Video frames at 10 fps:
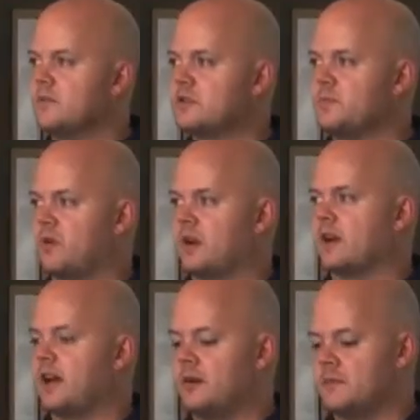most sporting
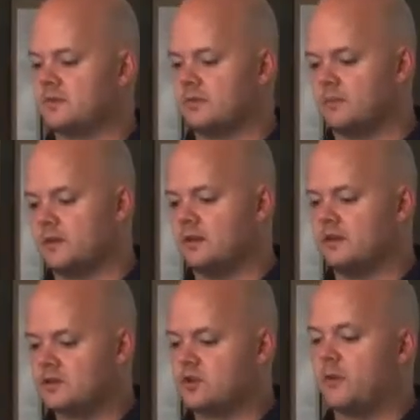academies will be
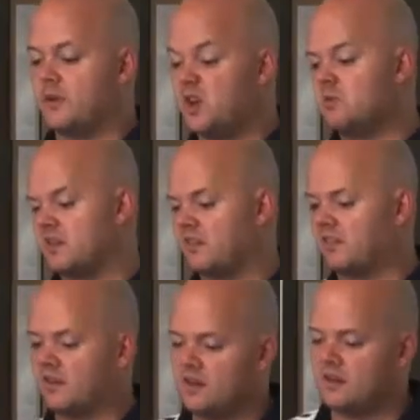describing youth
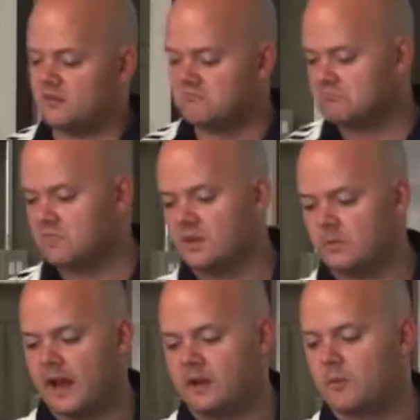as
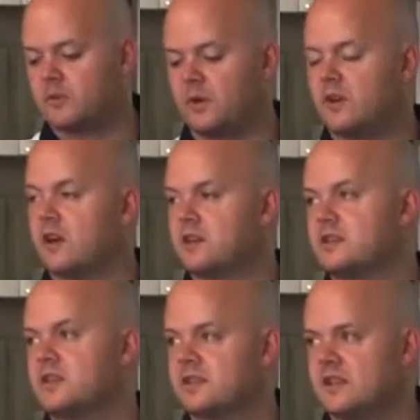anywhere between nine to
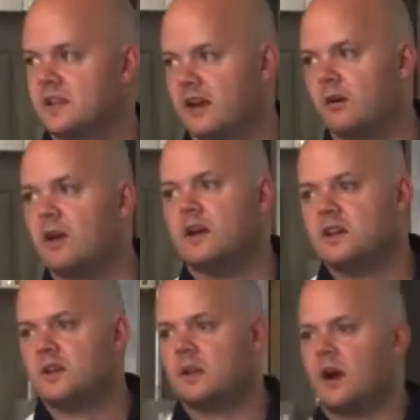sixteen. Now,
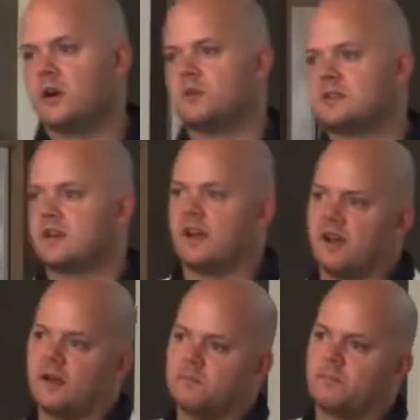I would
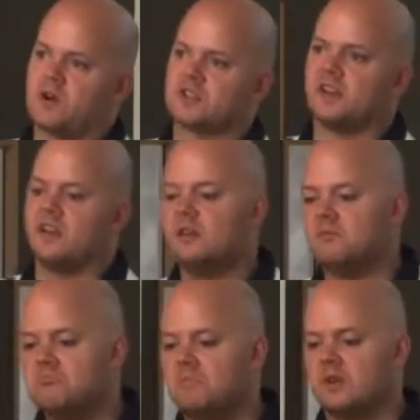say, personally,
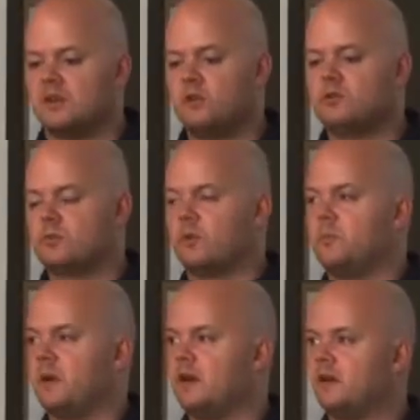youth would
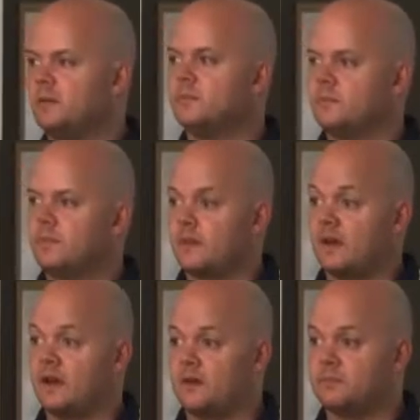be
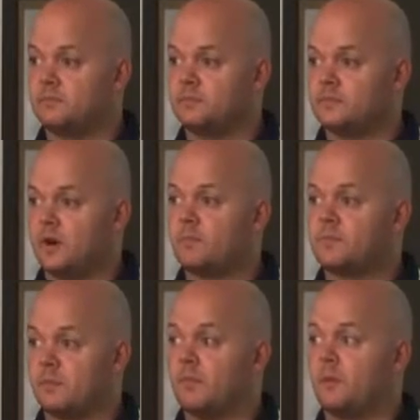um, up,
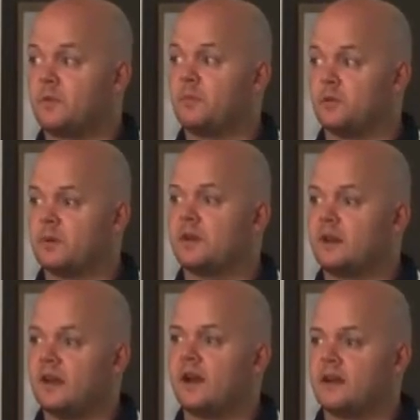to, up to puberty,
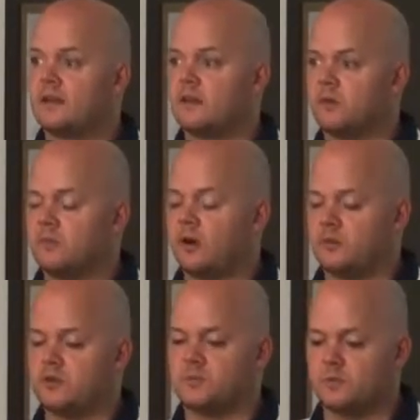yeah. I would, be, I
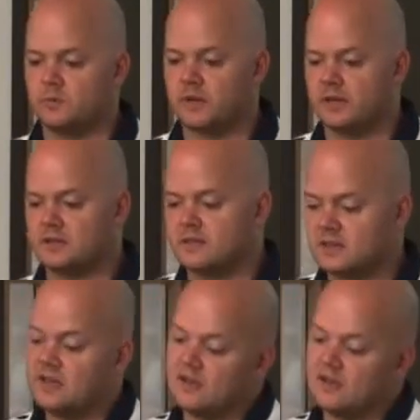would use puberty as